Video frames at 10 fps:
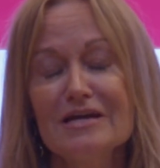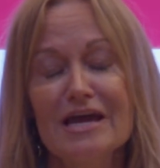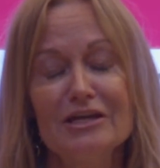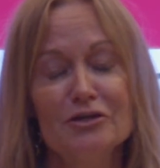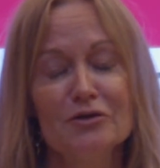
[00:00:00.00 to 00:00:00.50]

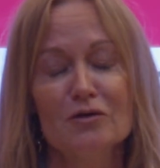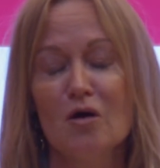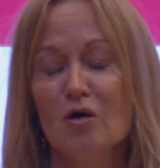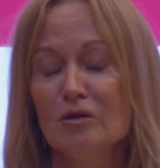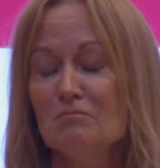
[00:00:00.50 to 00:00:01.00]
and you're
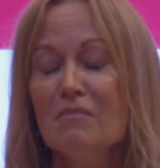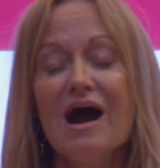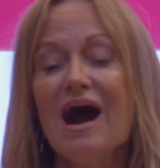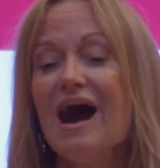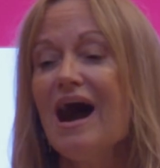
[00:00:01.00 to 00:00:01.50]
all
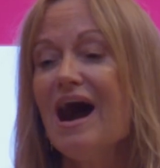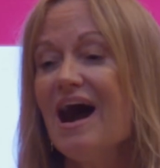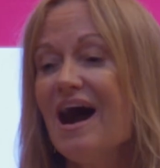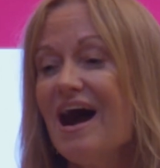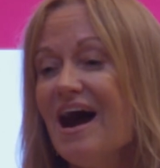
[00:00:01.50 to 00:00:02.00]

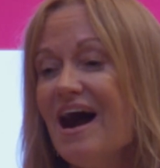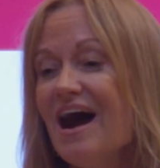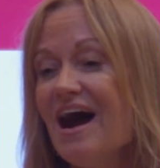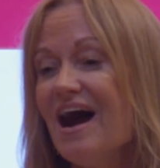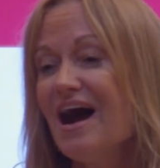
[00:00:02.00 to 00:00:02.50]

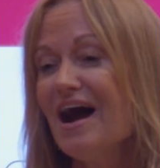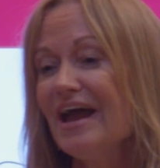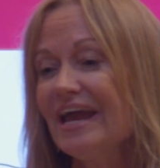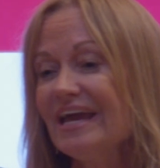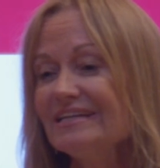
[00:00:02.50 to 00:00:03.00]

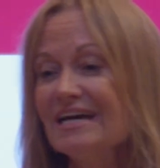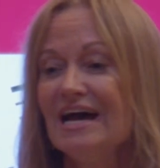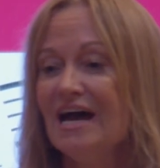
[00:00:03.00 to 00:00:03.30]
mine.